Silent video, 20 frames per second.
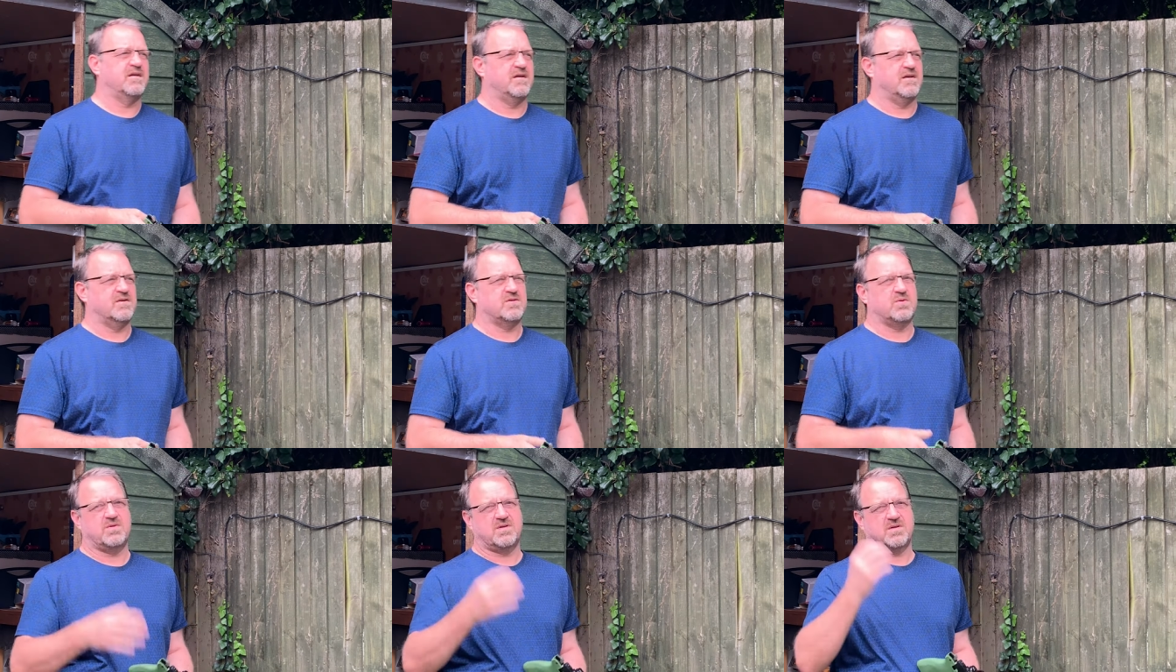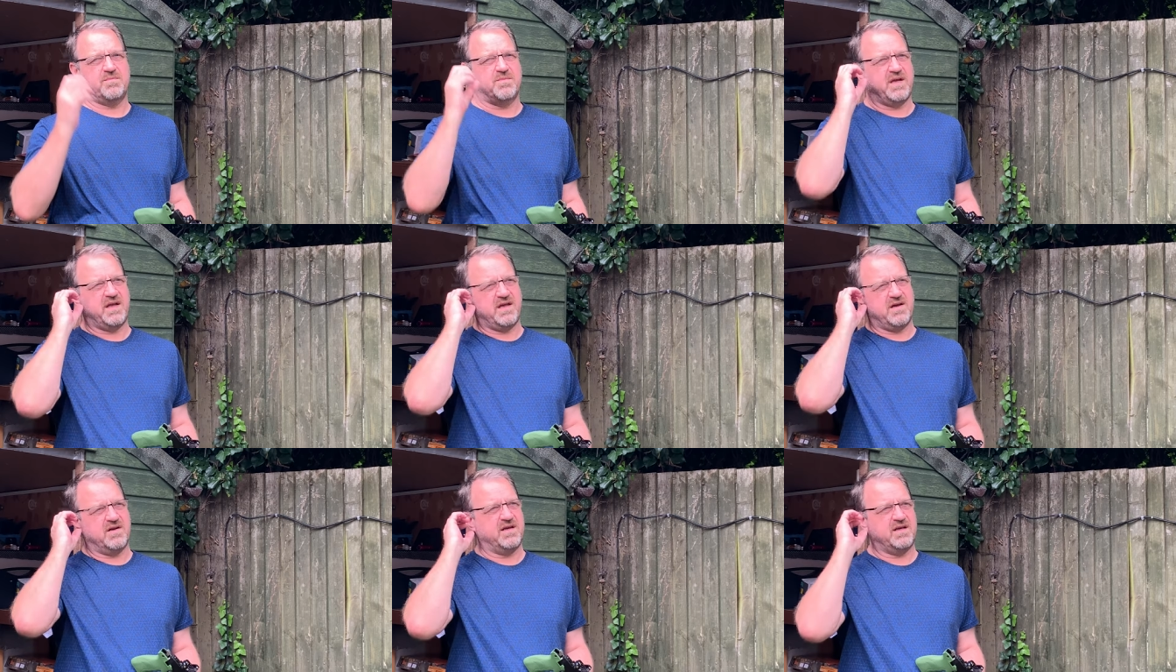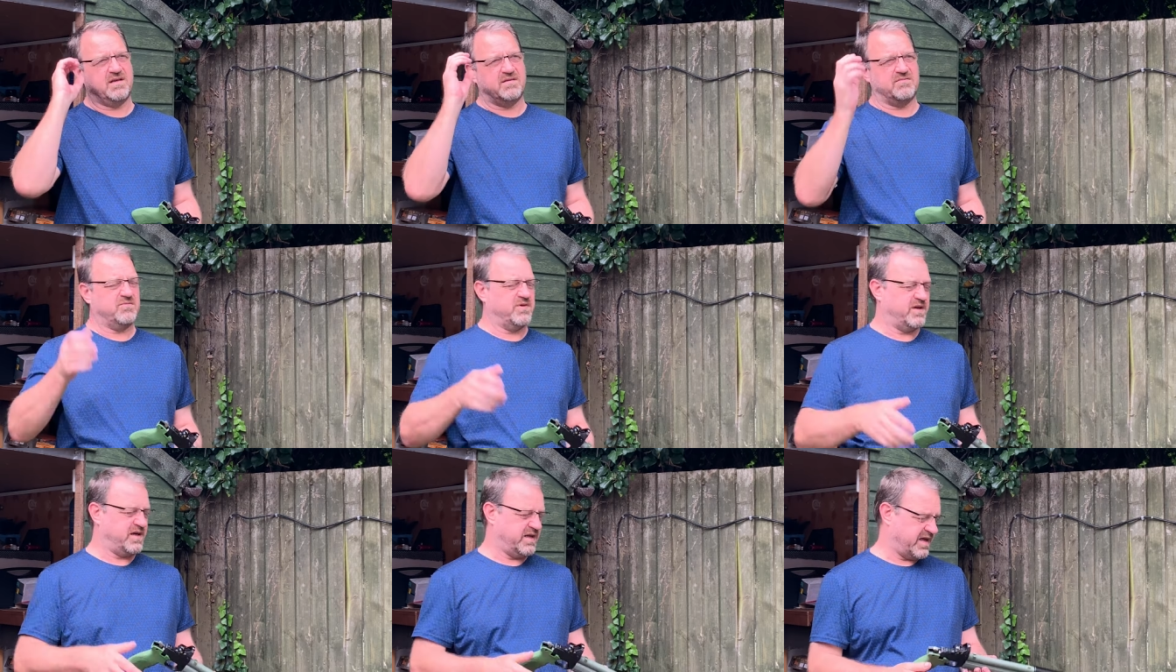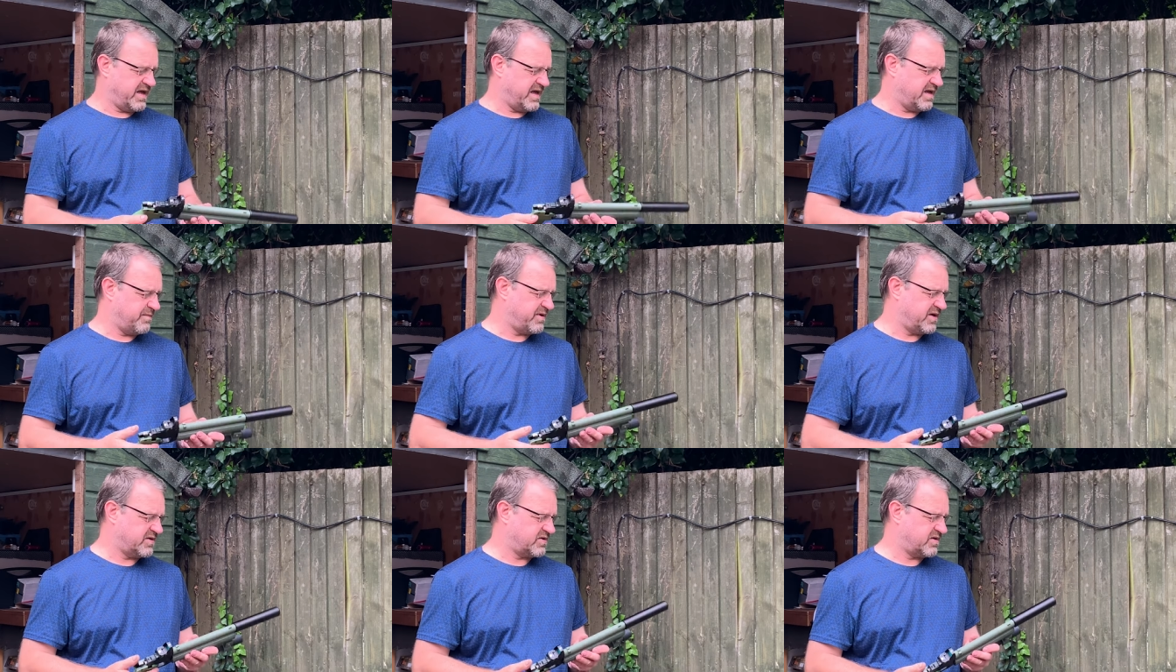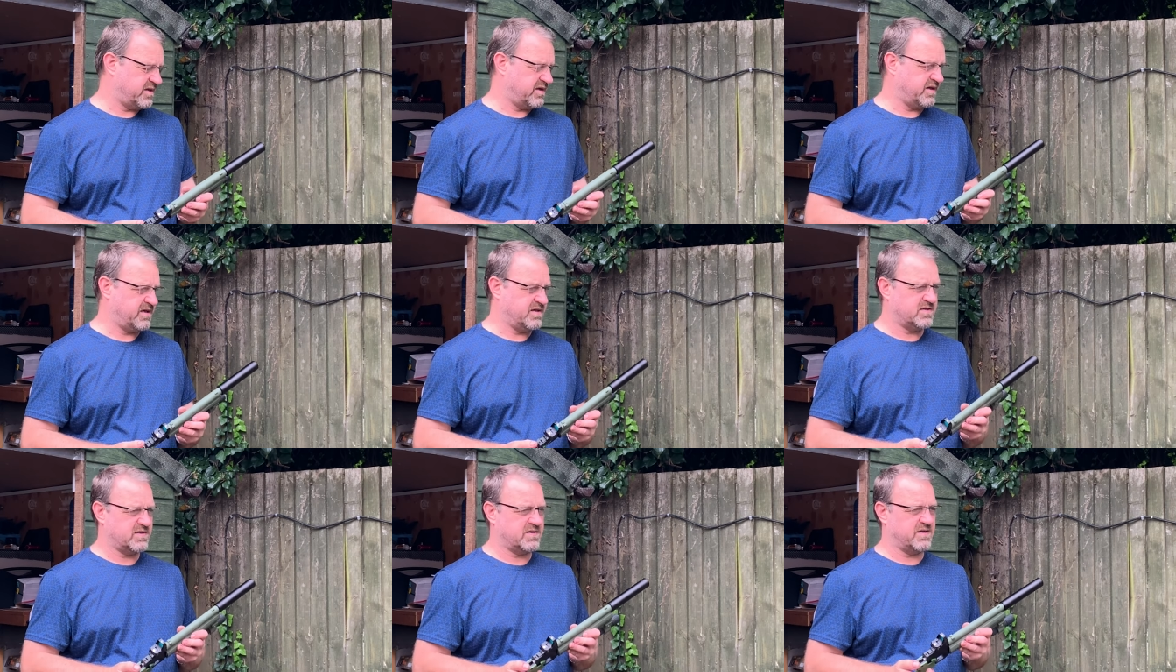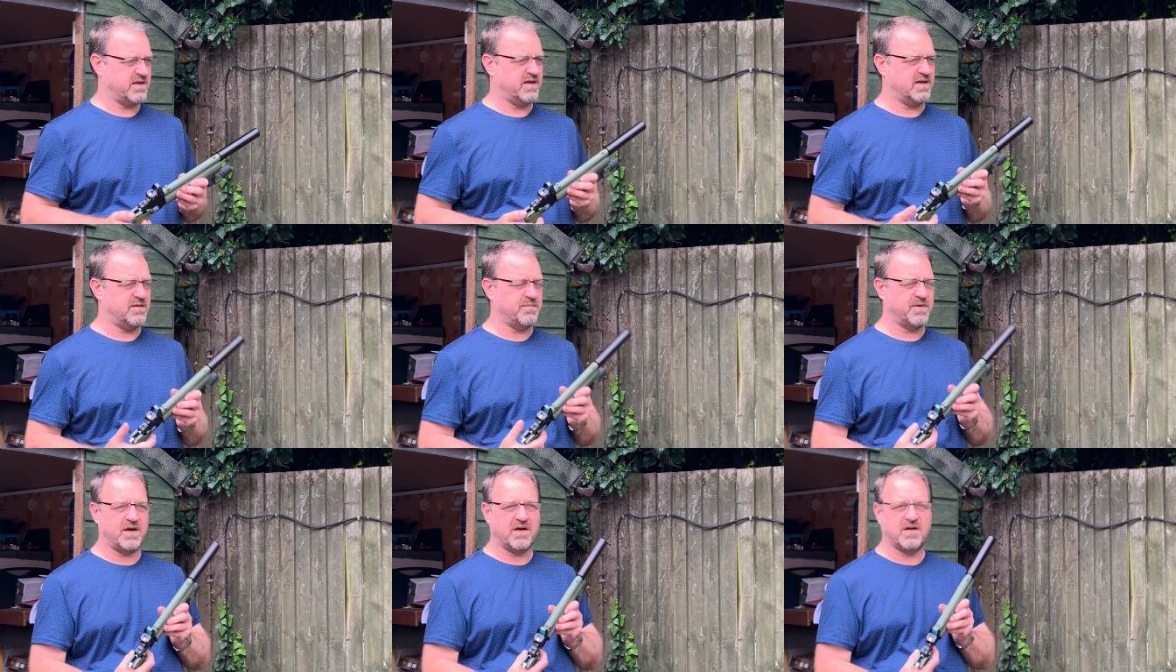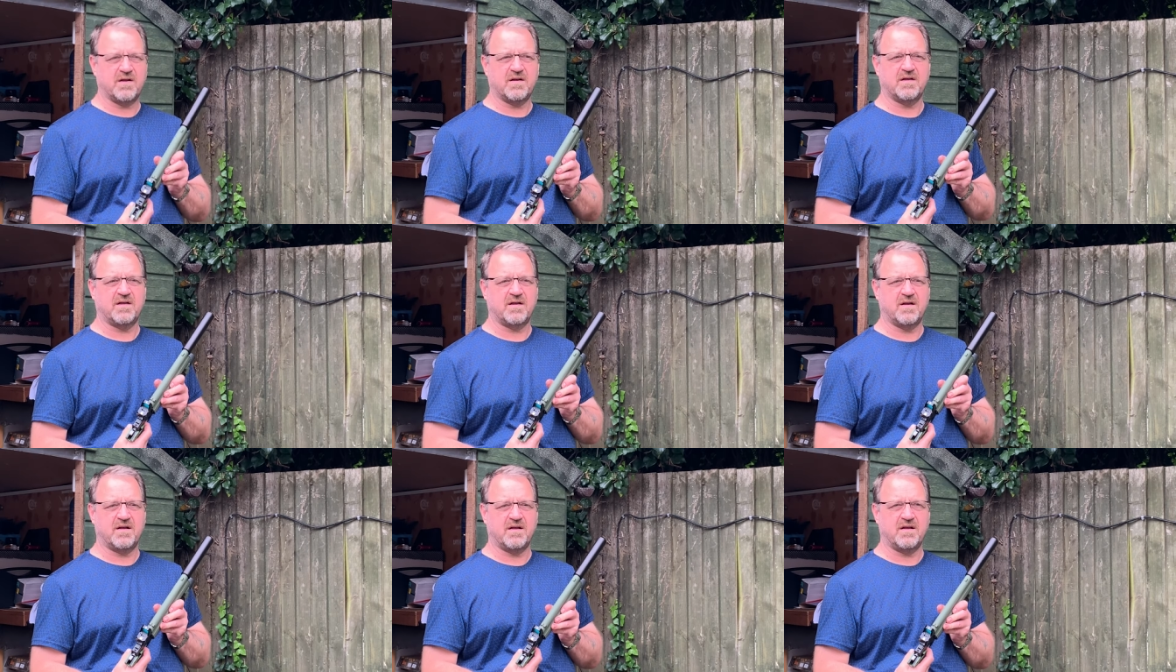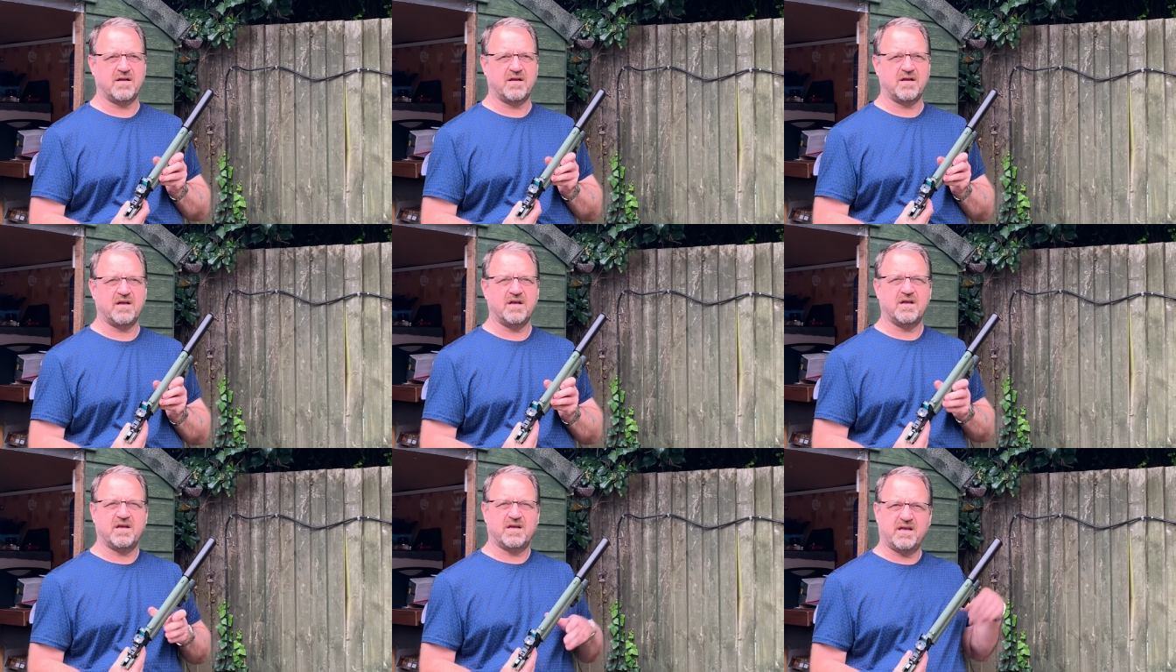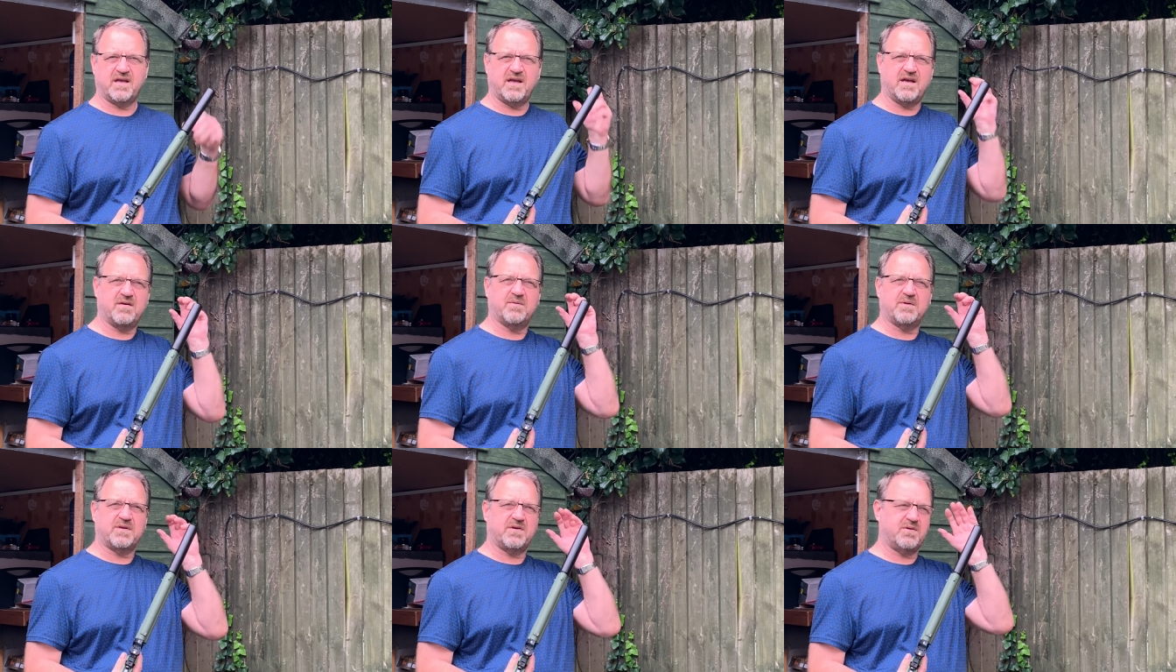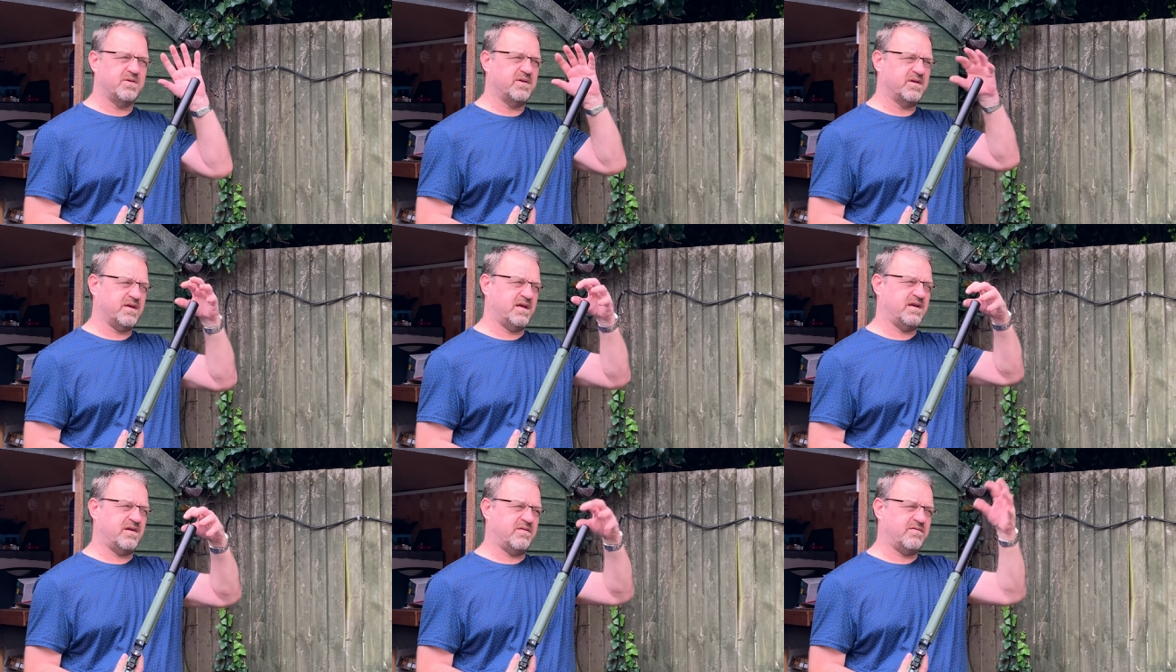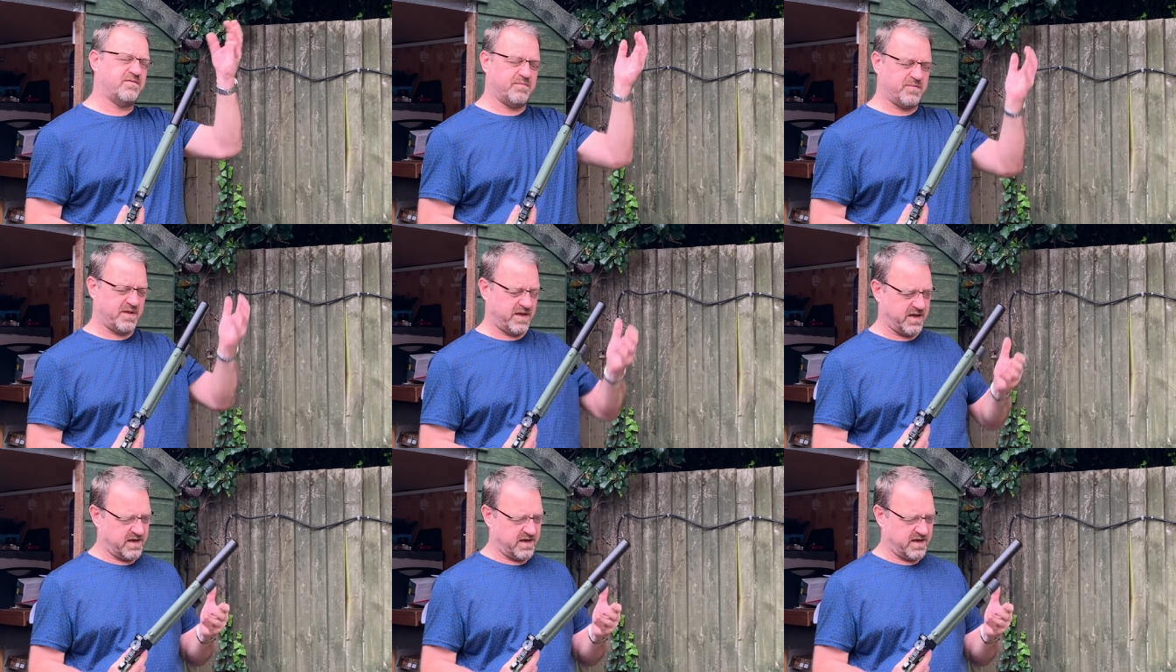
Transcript: So to me, I didn't really hear much of the hiss there, but yeah, when you hear it from yeah.